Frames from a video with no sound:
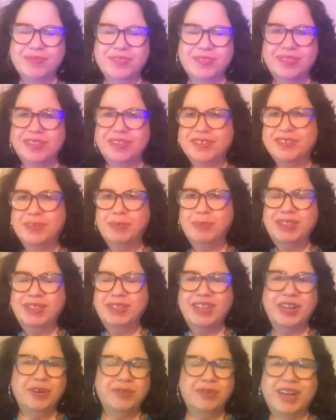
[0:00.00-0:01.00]
Doesn't mean they
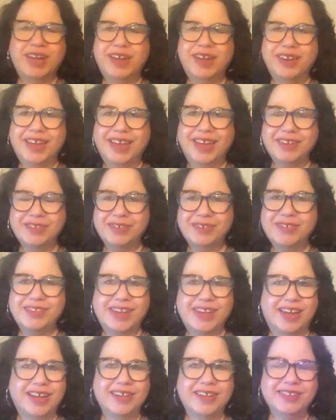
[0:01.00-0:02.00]
don't know how to
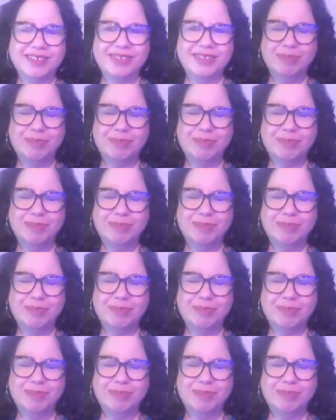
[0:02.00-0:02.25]
exercise,